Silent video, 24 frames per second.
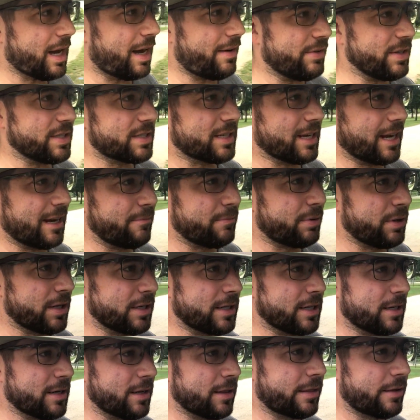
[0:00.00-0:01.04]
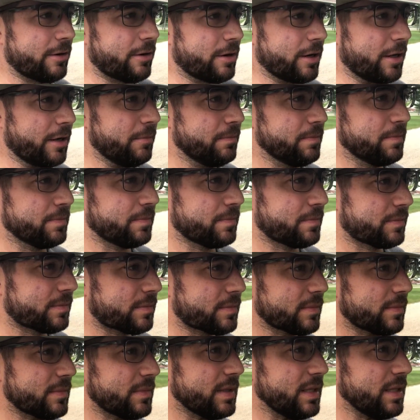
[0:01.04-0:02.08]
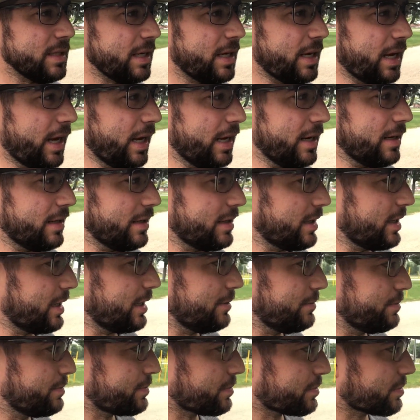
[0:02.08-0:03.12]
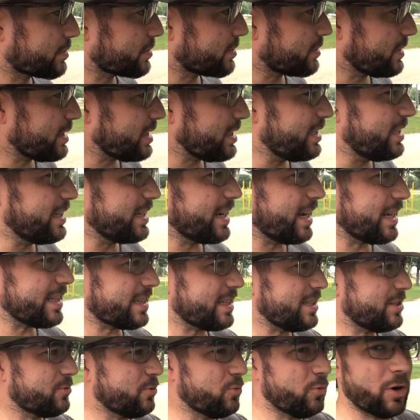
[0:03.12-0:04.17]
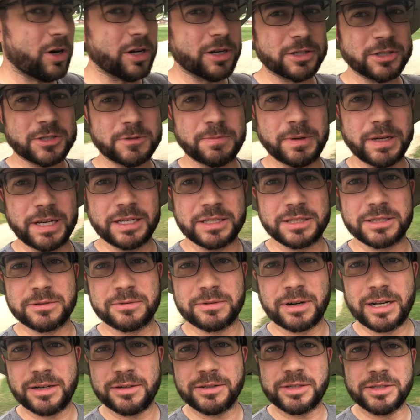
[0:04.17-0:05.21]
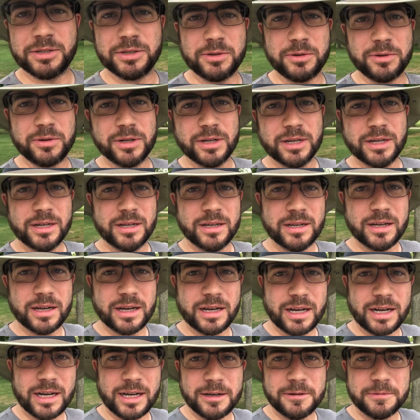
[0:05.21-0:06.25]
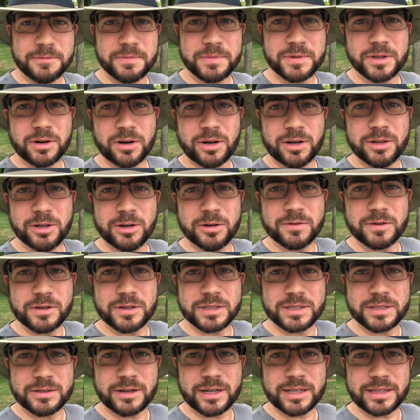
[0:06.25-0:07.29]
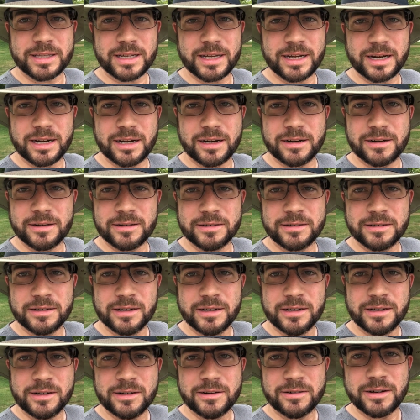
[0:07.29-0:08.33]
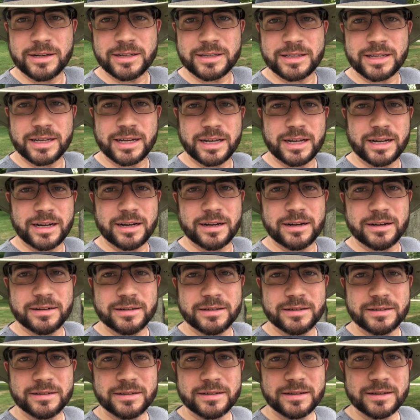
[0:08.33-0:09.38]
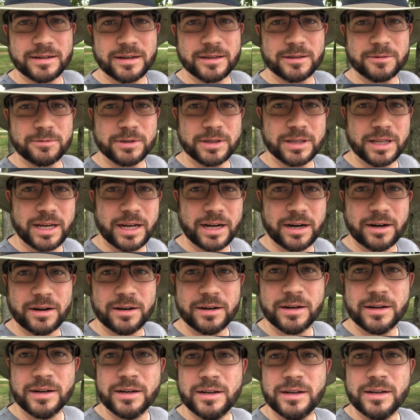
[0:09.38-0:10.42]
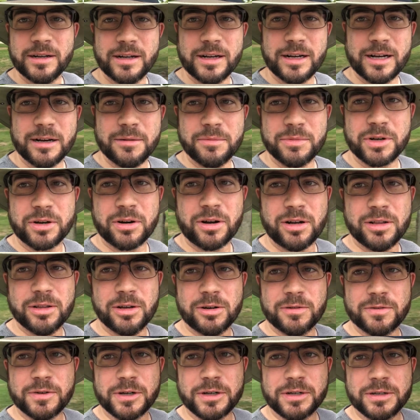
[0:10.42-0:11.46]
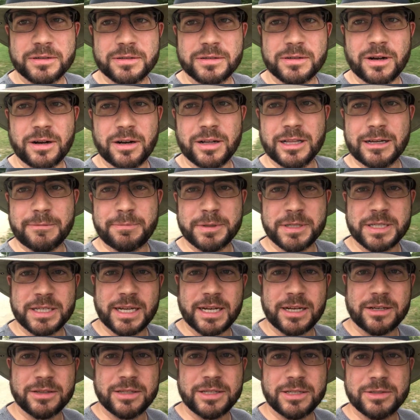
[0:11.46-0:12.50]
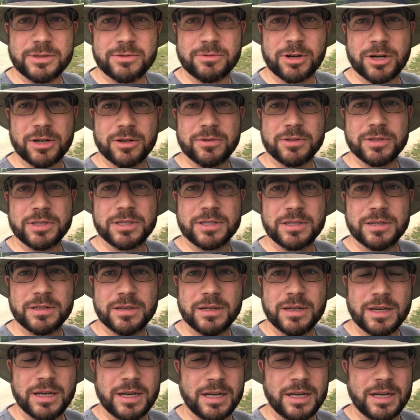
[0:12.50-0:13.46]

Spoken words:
Obviously, I'm plugged into 30. And you got these water spigots around too. They're all over. See right there and right there, and another one there. They're all over, all up and down these roads.